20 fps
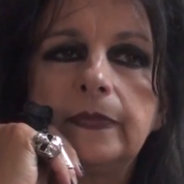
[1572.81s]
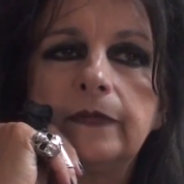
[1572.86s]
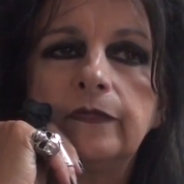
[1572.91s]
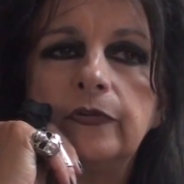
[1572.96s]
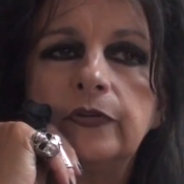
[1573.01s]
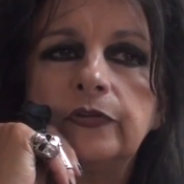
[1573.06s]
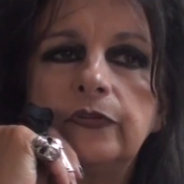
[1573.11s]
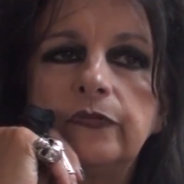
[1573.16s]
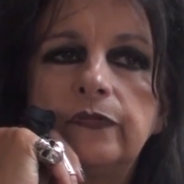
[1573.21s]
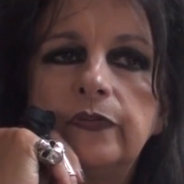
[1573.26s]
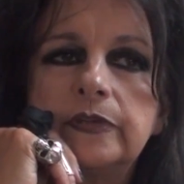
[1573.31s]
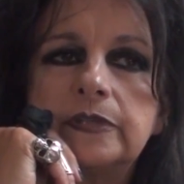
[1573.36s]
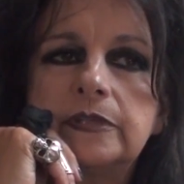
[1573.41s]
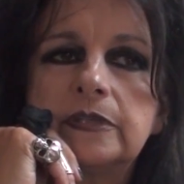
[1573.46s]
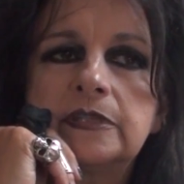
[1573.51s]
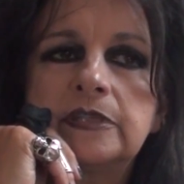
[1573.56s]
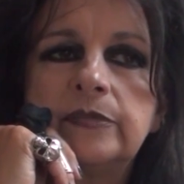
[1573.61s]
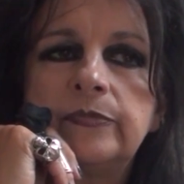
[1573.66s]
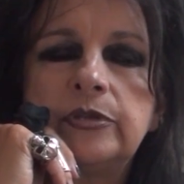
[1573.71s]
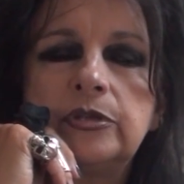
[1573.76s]
for the first
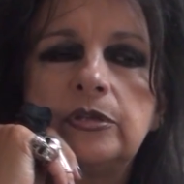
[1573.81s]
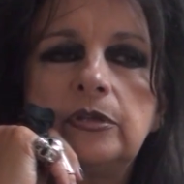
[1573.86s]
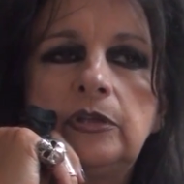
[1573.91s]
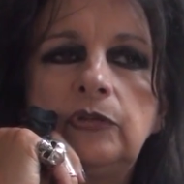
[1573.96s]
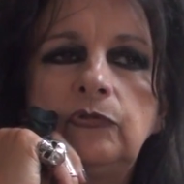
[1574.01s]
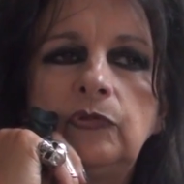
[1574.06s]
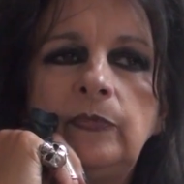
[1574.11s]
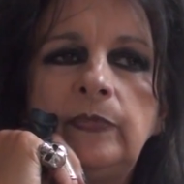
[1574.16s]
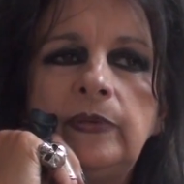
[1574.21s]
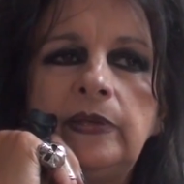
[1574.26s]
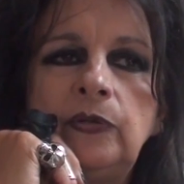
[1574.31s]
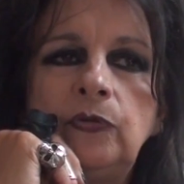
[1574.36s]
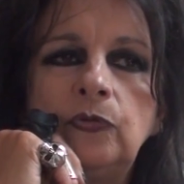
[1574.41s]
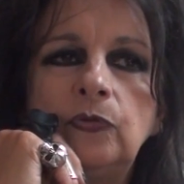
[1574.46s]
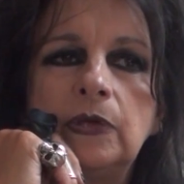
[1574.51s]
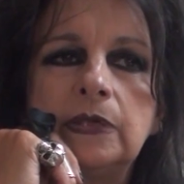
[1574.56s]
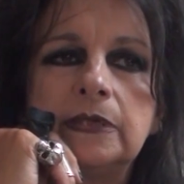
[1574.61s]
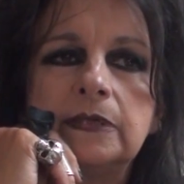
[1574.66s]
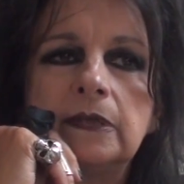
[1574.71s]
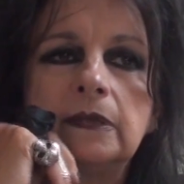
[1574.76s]
exhibition it will be
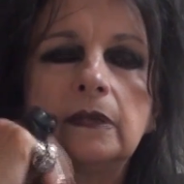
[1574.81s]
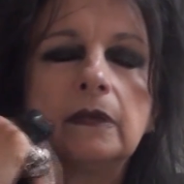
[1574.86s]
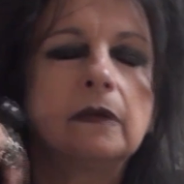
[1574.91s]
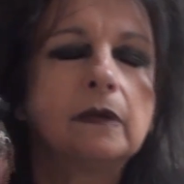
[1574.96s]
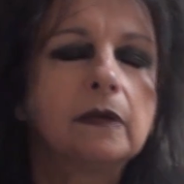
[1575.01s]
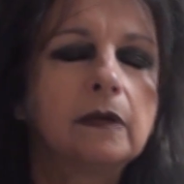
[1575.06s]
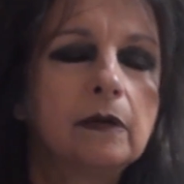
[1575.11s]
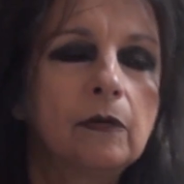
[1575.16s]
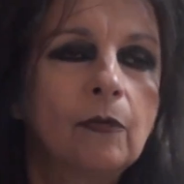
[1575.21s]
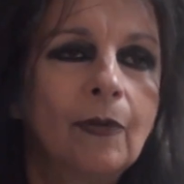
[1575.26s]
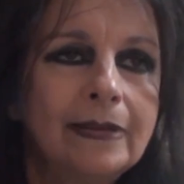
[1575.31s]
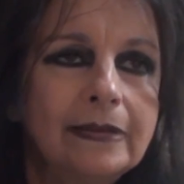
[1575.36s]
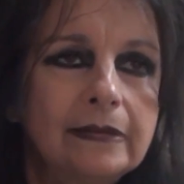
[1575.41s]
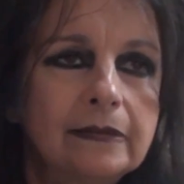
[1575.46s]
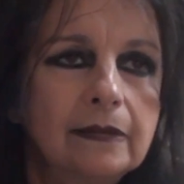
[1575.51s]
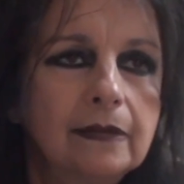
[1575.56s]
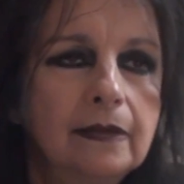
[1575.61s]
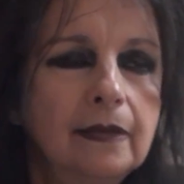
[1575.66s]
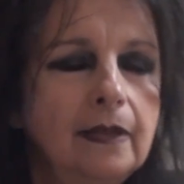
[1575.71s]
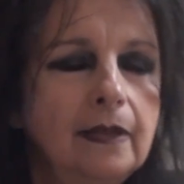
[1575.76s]
you. I said, what?